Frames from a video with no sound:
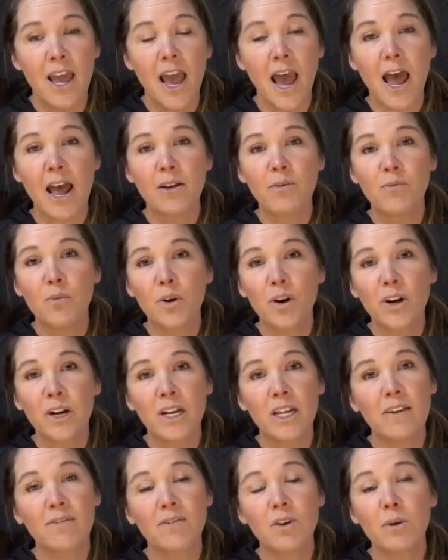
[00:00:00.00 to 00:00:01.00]
and we're going
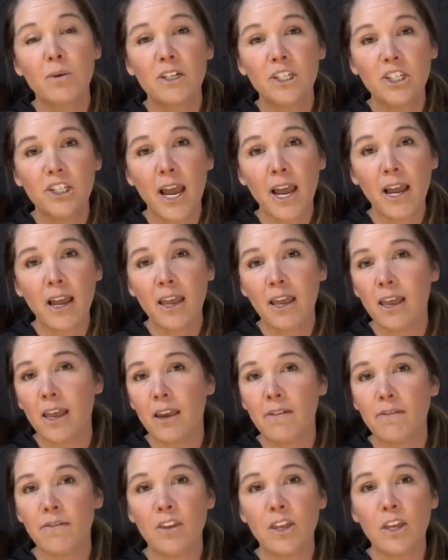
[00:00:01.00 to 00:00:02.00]
to give you a check
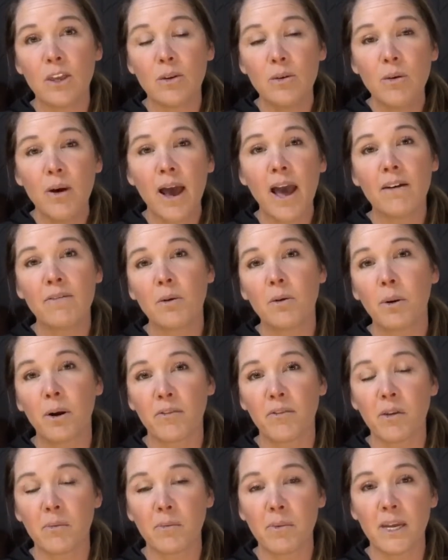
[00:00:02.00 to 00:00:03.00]
if you have a
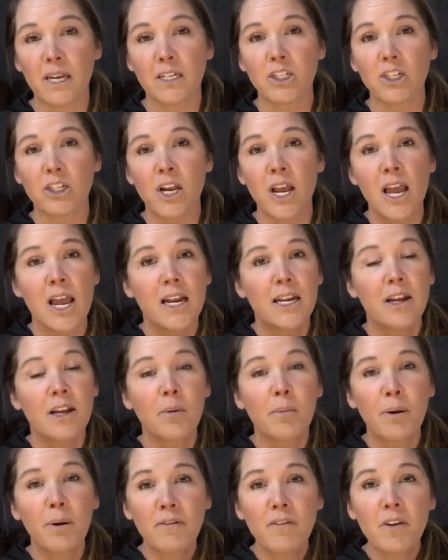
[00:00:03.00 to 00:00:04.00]
perfect pitch.
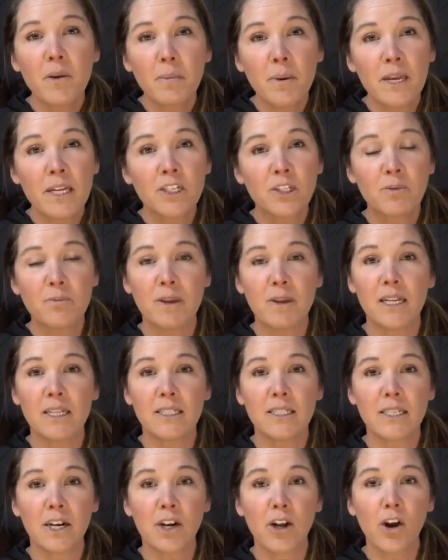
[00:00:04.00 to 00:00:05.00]
Now, a perfect pitch
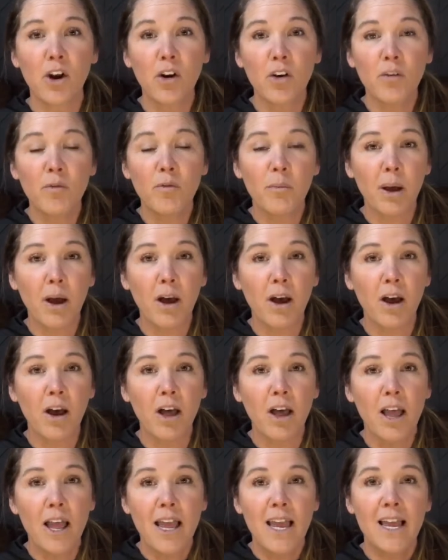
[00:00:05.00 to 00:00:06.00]
means that a
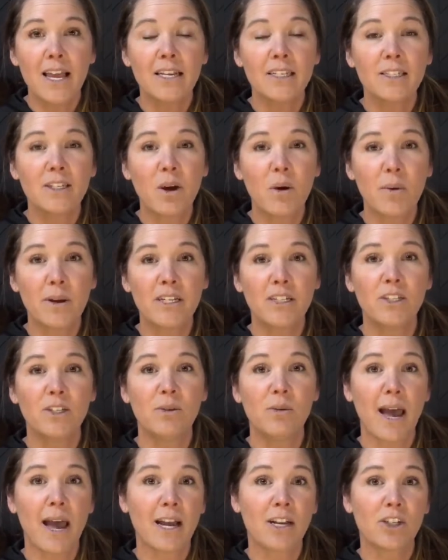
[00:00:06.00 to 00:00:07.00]
curveball is going
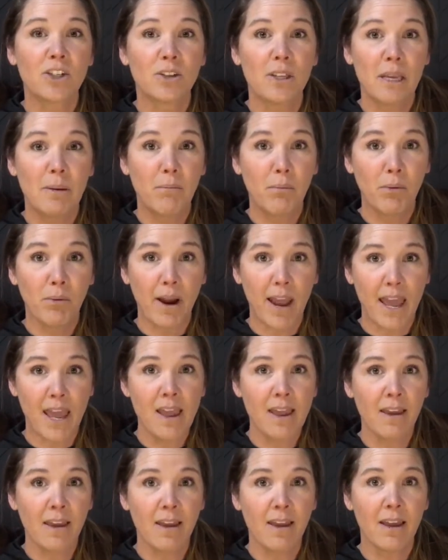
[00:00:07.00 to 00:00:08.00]
to actually
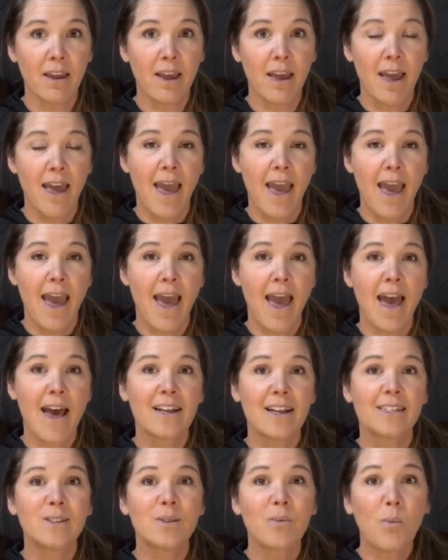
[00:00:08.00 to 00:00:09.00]
break
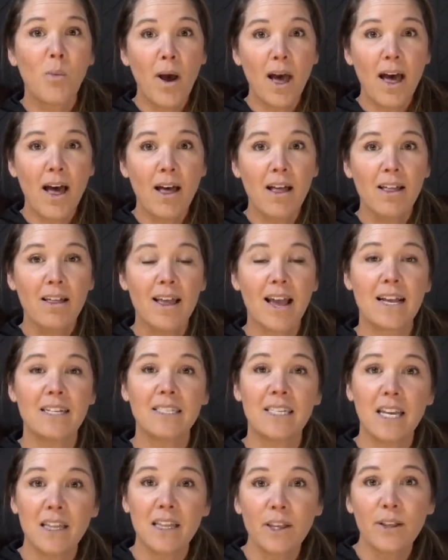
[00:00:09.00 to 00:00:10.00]
as well
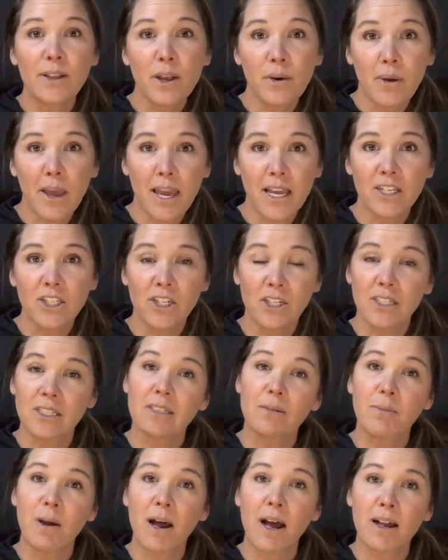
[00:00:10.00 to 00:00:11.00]
as hit the location
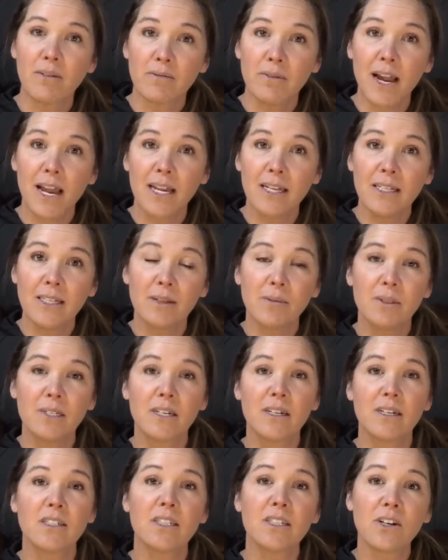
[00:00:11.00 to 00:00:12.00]
spot, right? So it's
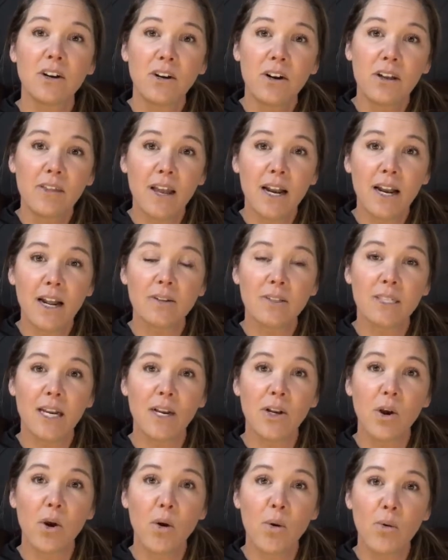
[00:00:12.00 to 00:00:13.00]
gonna start on that
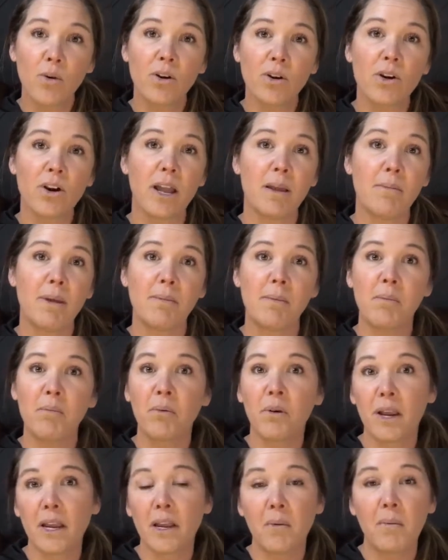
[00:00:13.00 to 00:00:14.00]
outside corner and maybe
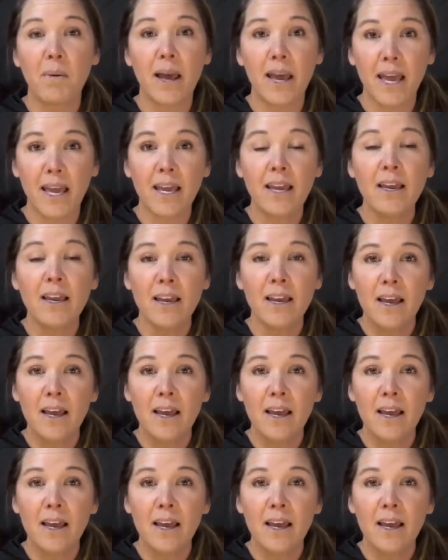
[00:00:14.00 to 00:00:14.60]
break away